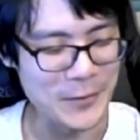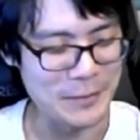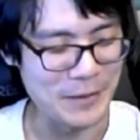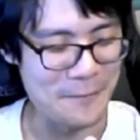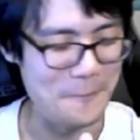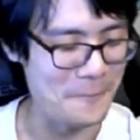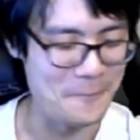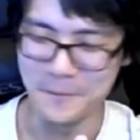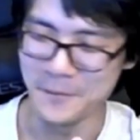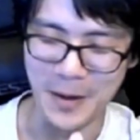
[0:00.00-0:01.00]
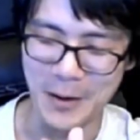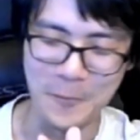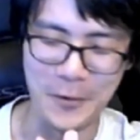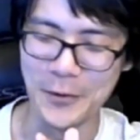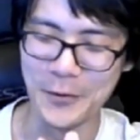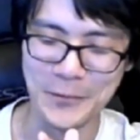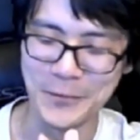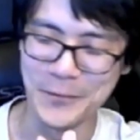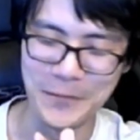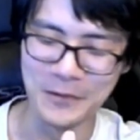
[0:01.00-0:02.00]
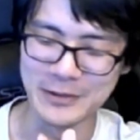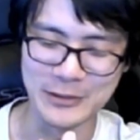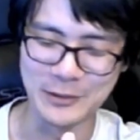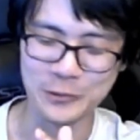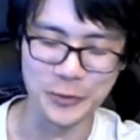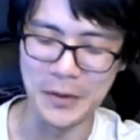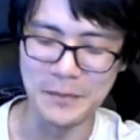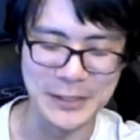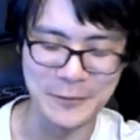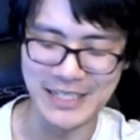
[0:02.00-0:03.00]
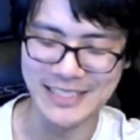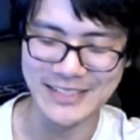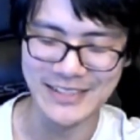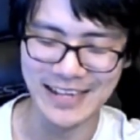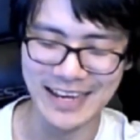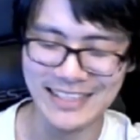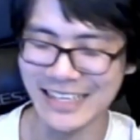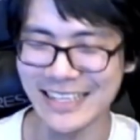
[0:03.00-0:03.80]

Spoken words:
my world was just crumbling when I saw that. Like